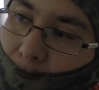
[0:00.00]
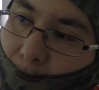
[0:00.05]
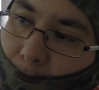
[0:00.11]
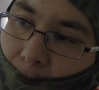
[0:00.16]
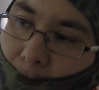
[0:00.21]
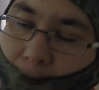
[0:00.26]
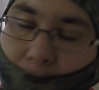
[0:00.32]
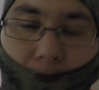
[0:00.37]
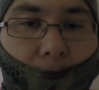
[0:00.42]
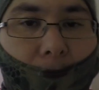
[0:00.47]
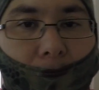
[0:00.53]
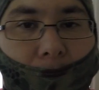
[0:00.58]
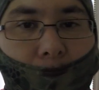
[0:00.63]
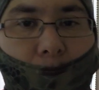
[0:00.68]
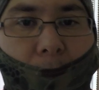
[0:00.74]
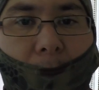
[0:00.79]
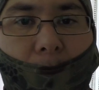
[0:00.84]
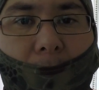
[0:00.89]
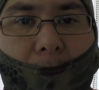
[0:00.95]
can't think,
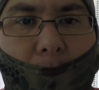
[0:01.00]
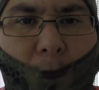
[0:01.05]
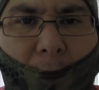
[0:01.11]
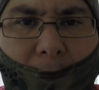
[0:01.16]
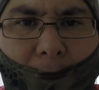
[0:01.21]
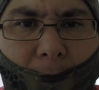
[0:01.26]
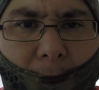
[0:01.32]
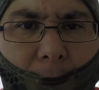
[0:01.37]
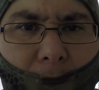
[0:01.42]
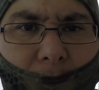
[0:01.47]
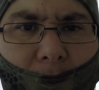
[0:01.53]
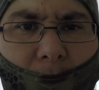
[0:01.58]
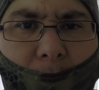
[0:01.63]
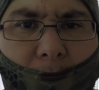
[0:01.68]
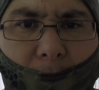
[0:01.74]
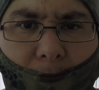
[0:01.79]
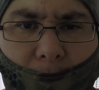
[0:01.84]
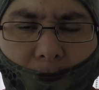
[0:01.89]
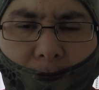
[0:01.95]
maybe 1.5, 2
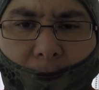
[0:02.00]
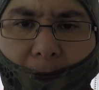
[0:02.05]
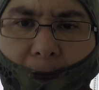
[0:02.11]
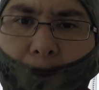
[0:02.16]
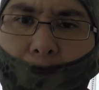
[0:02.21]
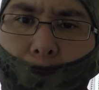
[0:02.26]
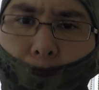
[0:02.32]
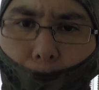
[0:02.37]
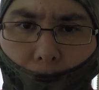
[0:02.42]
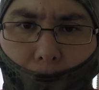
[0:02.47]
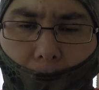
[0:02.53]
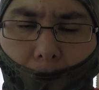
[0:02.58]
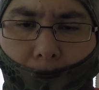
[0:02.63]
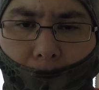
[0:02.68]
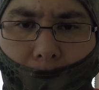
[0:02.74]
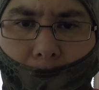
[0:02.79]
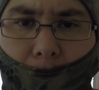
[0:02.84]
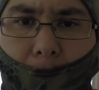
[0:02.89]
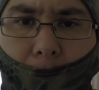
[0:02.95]
years ago,
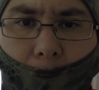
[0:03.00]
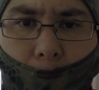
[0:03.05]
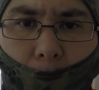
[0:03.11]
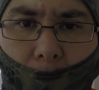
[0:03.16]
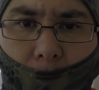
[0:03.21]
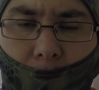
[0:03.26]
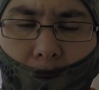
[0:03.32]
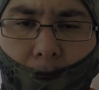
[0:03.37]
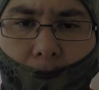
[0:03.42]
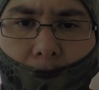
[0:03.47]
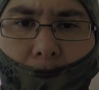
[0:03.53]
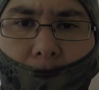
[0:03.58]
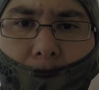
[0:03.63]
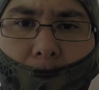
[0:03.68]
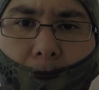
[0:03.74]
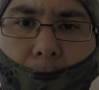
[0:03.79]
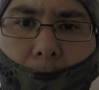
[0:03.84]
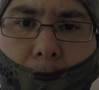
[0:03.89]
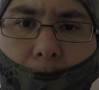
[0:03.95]
started what's known
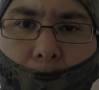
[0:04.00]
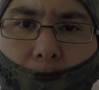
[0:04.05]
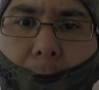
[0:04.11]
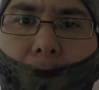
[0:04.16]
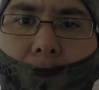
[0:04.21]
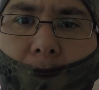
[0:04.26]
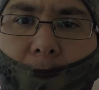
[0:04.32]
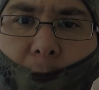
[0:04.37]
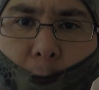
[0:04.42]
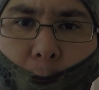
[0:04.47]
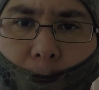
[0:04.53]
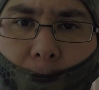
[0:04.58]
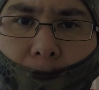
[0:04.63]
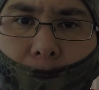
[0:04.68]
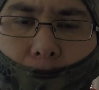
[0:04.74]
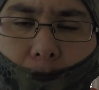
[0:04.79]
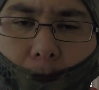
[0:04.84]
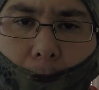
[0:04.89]
as paracording.